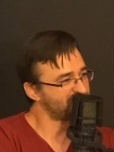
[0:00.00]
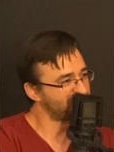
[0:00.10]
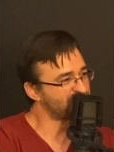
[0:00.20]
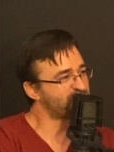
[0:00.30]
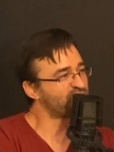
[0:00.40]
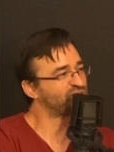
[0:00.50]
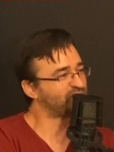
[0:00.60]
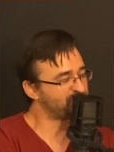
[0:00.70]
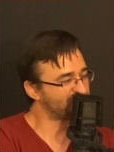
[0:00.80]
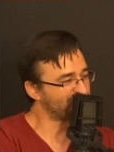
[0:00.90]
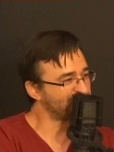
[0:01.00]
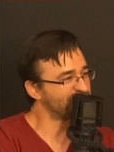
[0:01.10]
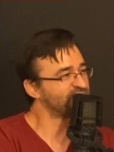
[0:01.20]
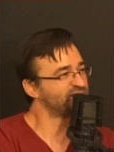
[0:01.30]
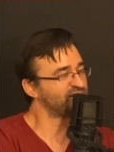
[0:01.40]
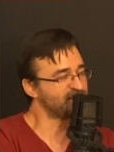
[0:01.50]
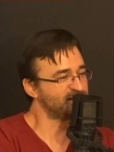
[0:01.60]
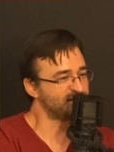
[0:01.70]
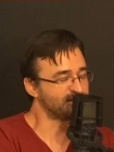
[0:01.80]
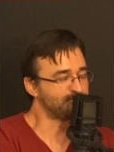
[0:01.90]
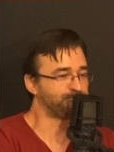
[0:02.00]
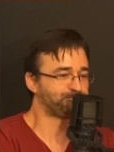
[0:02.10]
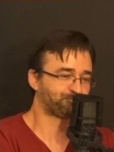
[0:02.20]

It's a special episode, and I'm